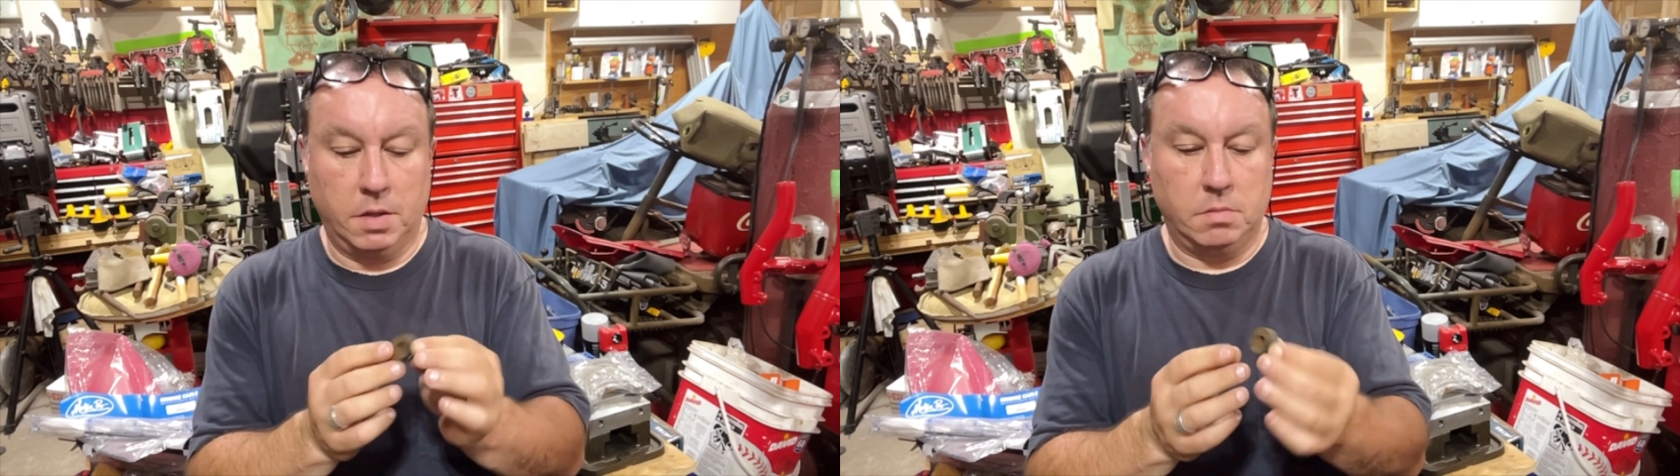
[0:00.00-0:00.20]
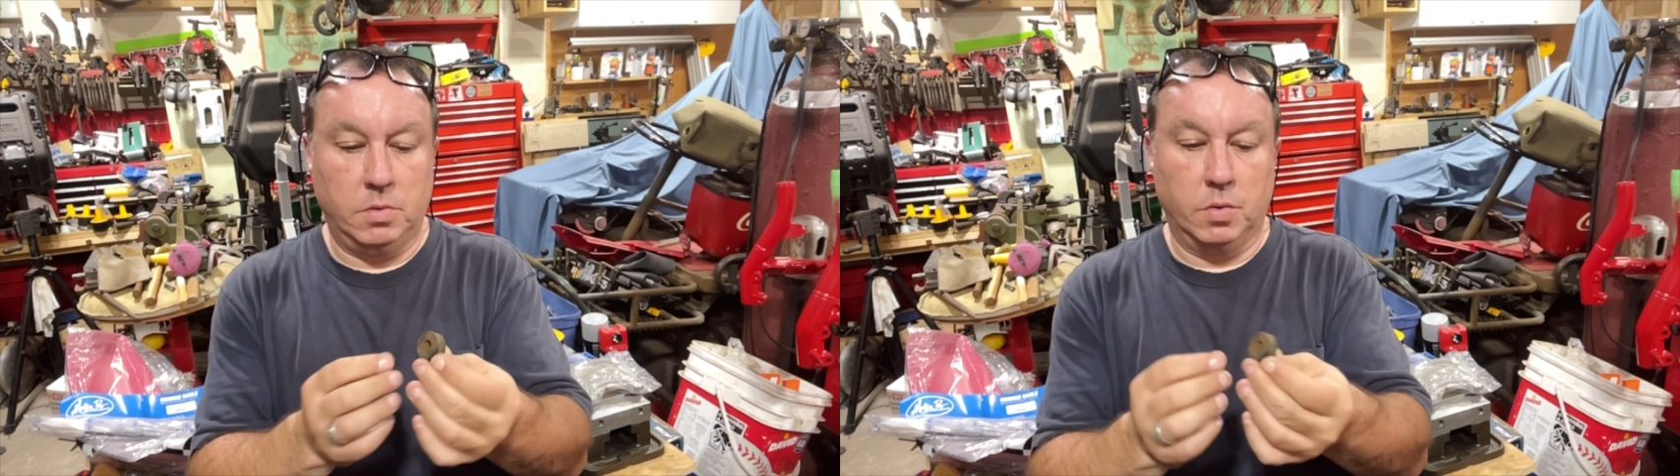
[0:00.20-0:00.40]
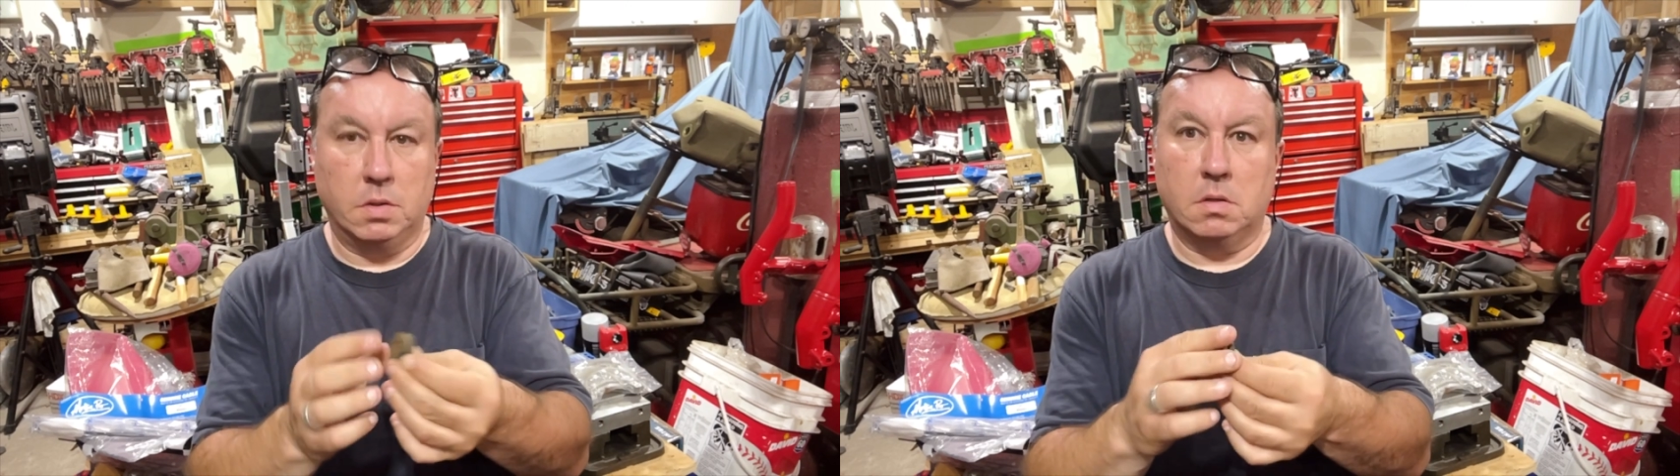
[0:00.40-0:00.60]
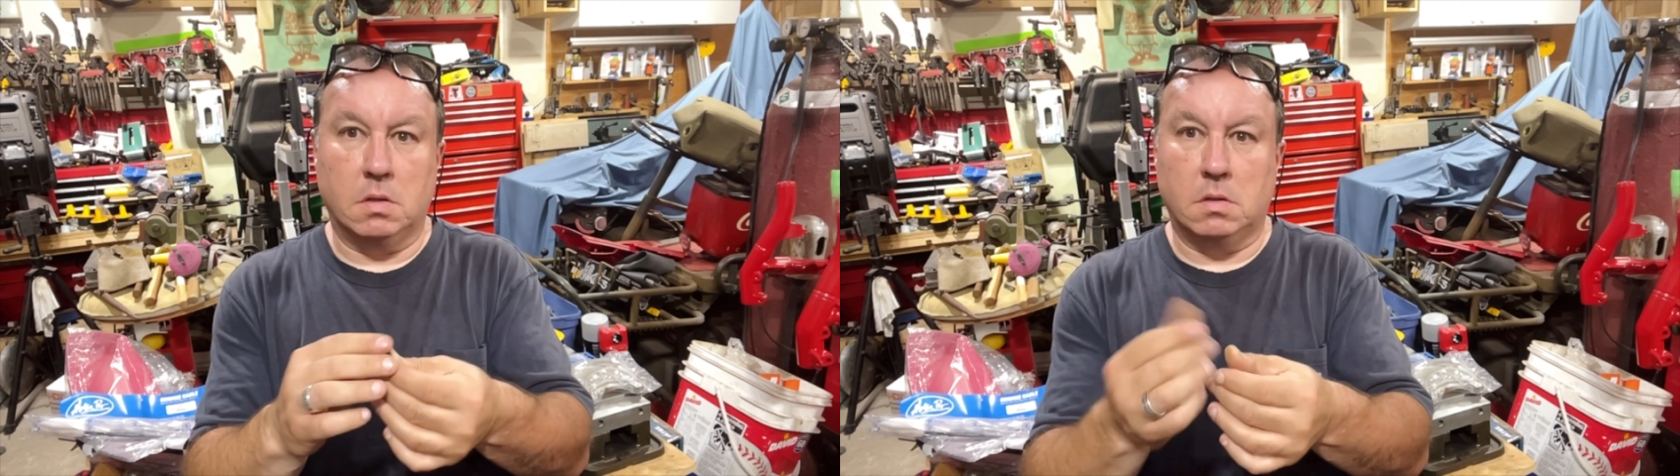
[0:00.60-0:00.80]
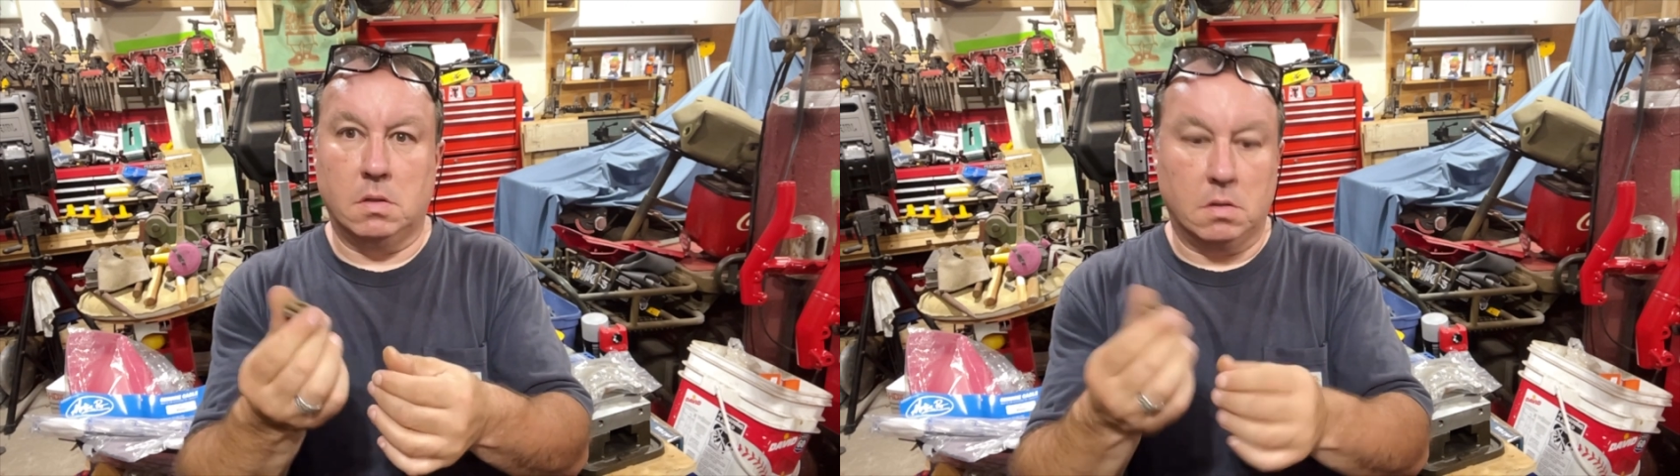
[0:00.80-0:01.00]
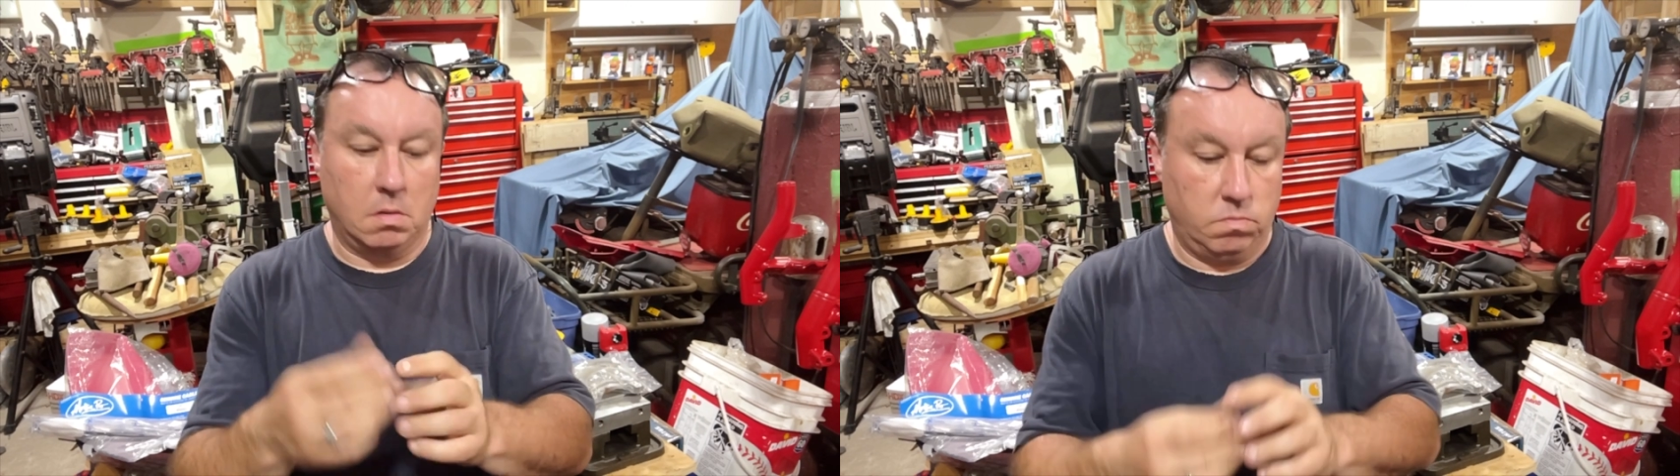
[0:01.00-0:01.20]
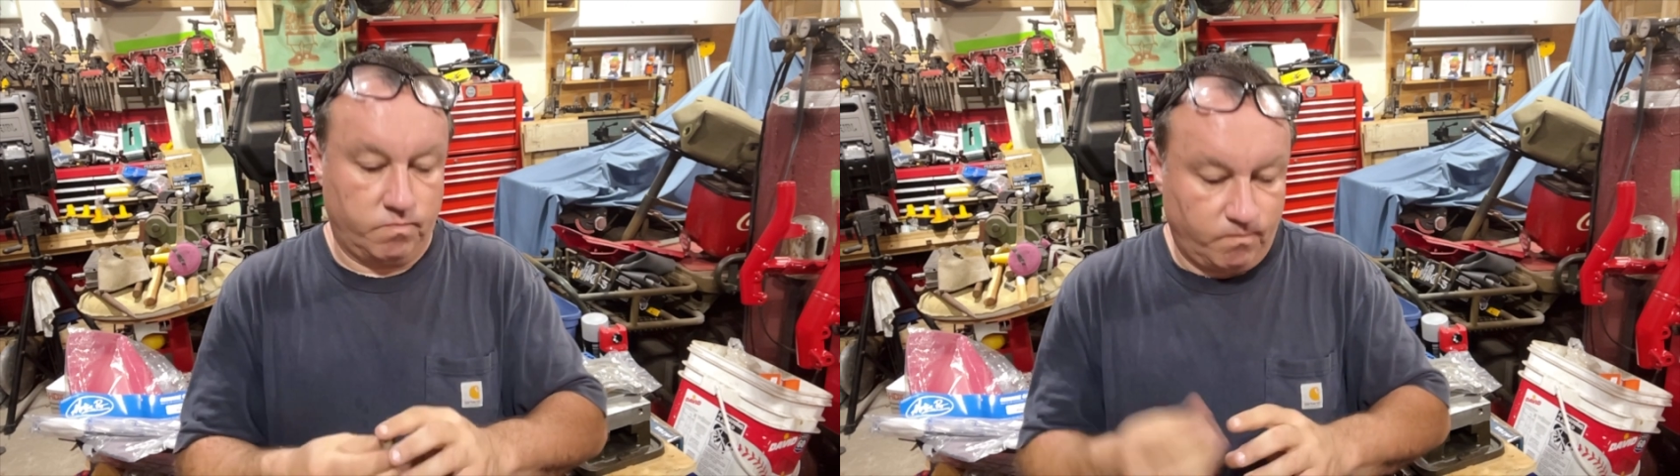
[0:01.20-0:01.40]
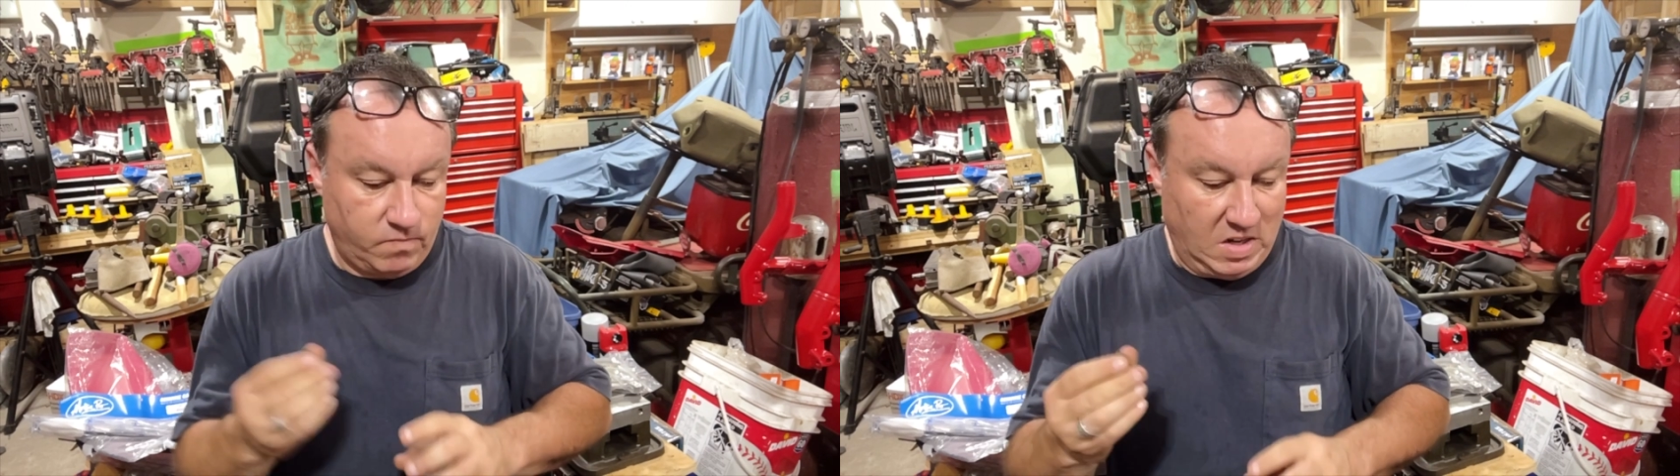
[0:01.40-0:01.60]
some new ones because
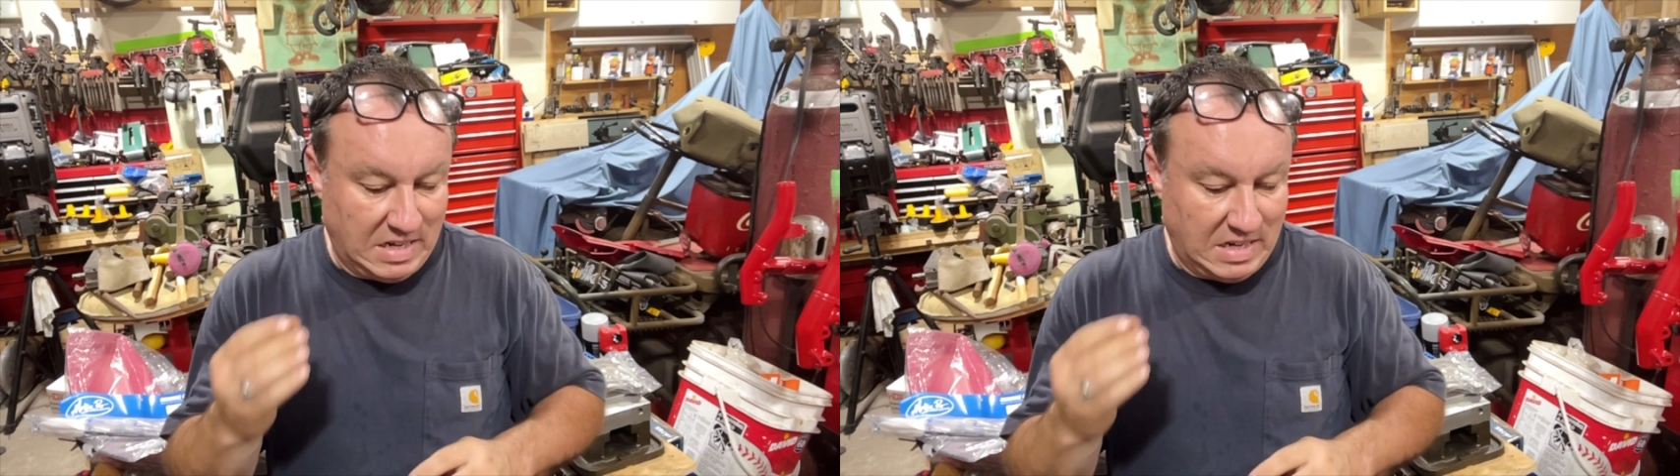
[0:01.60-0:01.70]
they're